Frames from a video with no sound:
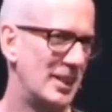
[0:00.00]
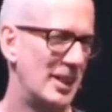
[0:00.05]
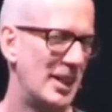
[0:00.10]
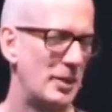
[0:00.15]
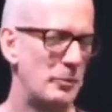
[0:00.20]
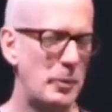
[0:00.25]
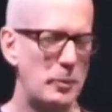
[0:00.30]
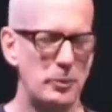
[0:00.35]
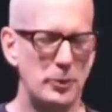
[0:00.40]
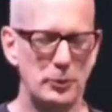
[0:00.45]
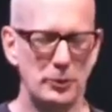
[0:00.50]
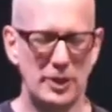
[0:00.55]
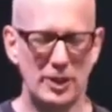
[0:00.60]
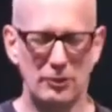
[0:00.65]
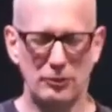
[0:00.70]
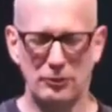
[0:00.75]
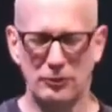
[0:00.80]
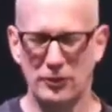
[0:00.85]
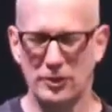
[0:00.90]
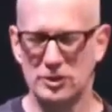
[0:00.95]
I remember when I
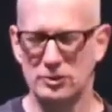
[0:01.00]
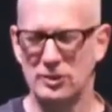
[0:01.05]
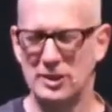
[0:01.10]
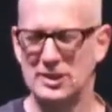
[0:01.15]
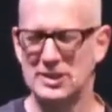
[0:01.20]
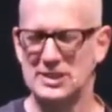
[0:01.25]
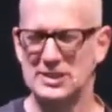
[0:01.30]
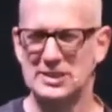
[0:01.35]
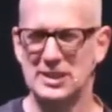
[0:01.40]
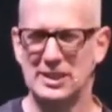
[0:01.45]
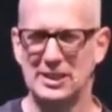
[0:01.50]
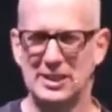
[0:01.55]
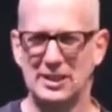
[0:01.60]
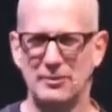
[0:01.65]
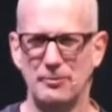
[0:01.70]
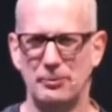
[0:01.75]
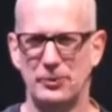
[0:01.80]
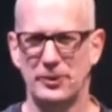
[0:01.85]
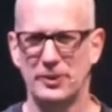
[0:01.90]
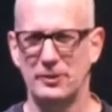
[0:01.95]
first read this study,
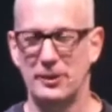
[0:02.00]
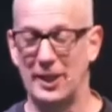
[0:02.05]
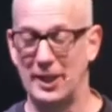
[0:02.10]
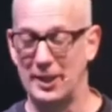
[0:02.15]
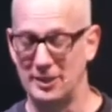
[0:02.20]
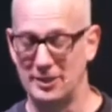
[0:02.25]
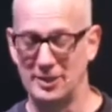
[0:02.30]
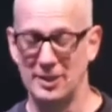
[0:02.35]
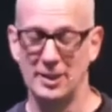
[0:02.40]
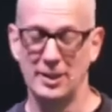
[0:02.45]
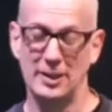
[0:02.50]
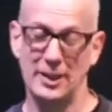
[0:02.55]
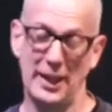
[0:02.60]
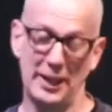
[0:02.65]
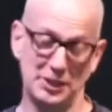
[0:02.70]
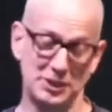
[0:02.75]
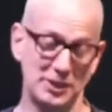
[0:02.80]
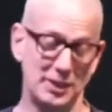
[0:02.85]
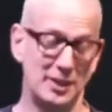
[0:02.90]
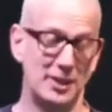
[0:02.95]

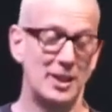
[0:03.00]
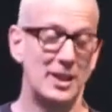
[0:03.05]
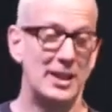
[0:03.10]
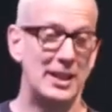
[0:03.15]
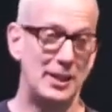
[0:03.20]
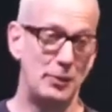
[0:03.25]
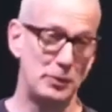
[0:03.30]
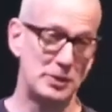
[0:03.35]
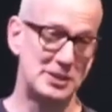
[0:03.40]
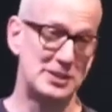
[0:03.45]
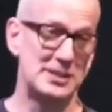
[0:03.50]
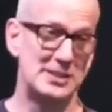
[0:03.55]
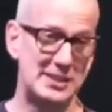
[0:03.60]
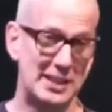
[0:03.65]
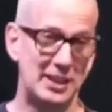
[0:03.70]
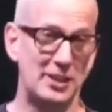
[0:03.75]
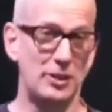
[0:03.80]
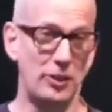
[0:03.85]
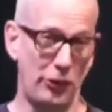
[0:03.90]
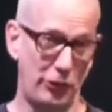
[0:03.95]
actually, it was the
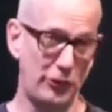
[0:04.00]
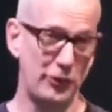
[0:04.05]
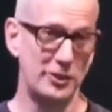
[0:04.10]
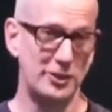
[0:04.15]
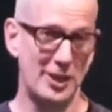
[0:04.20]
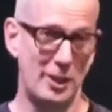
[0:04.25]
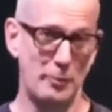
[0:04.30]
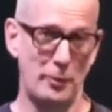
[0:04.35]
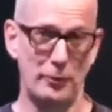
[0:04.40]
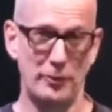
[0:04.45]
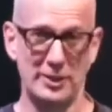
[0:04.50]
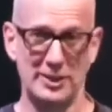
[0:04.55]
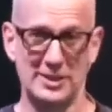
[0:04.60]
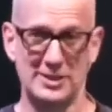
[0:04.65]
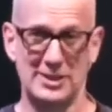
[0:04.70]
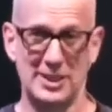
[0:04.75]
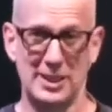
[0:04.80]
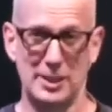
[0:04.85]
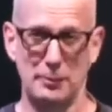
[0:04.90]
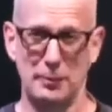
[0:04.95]
second or third time I read this
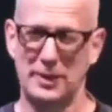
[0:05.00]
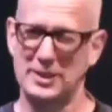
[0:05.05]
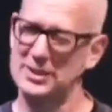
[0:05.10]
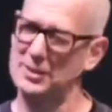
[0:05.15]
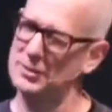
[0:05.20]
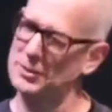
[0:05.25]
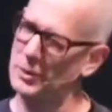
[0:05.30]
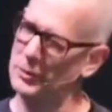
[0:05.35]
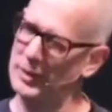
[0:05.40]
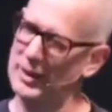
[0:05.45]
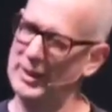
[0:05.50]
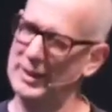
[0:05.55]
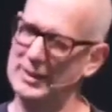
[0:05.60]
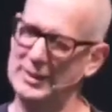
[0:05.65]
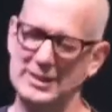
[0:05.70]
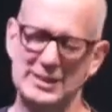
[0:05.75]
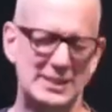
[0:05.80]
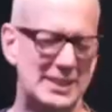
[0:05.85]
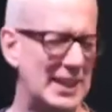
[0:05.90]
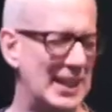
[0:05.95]
study because I was going,
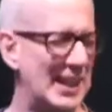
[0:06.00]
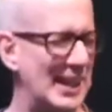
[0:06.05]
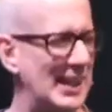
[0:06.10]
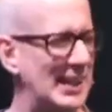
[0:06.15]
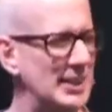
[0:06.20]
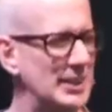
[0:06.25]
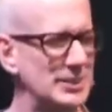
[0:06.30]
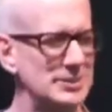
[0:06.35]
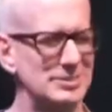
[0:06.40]
this can't.